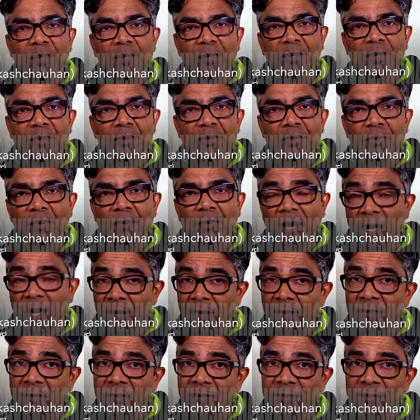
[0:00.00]
to
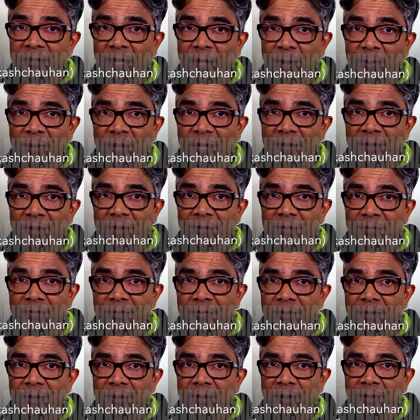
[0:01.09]
another segment of
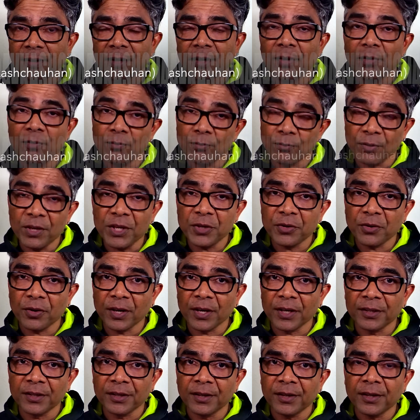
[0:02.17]
We
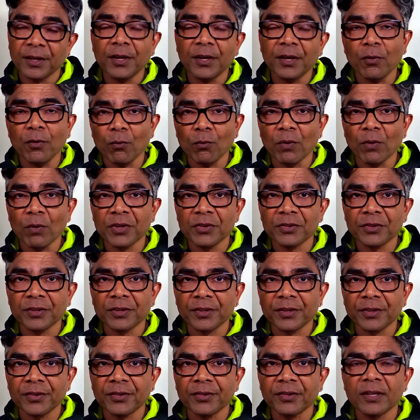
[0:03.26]
Together
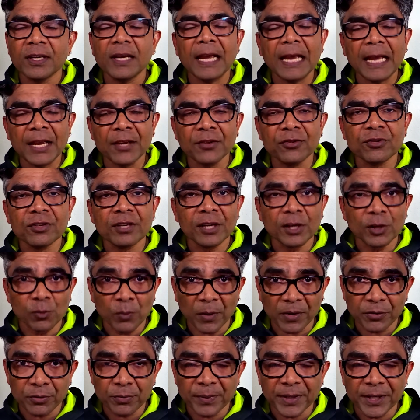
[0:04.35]
Ventures Angel
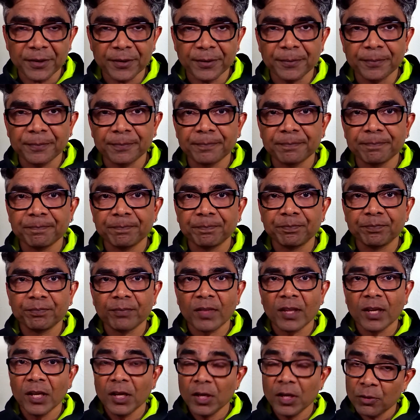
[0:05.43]
Investment.
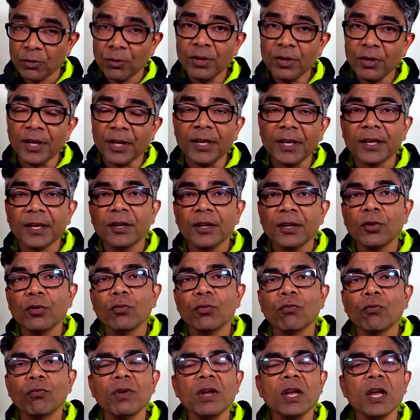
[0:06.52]
Today
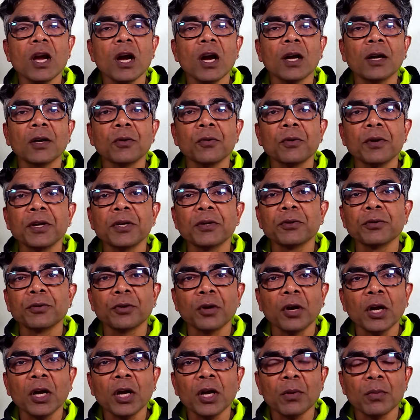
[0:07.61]
we are going to
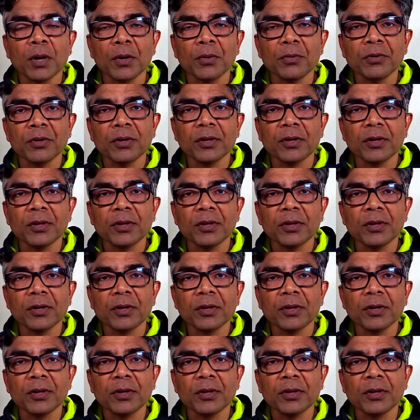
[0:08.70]
talk about